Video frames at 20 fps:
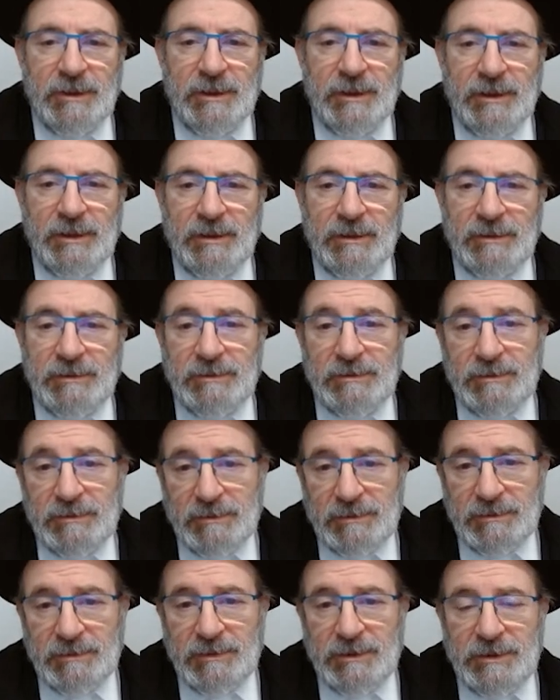and
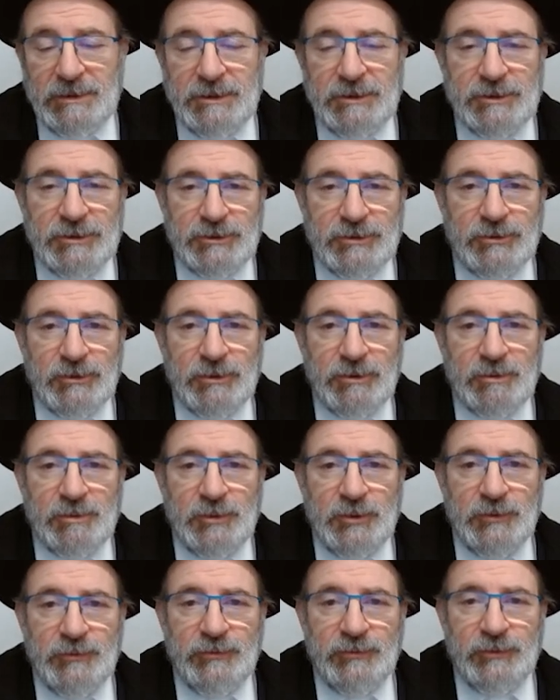it is a strong
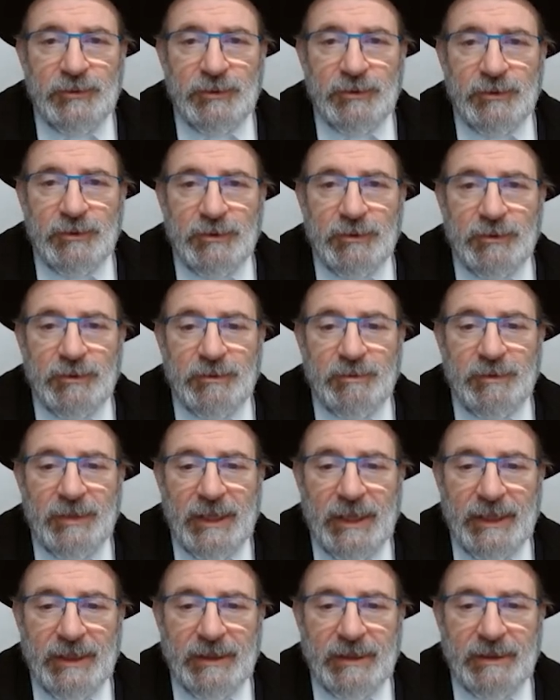move for
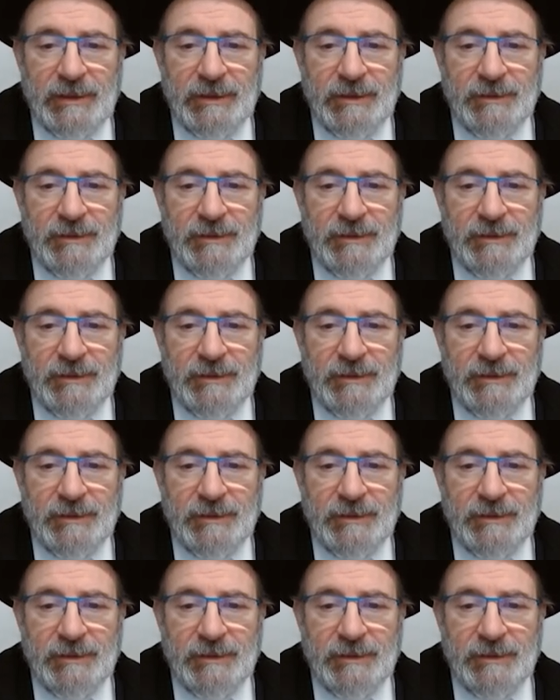black.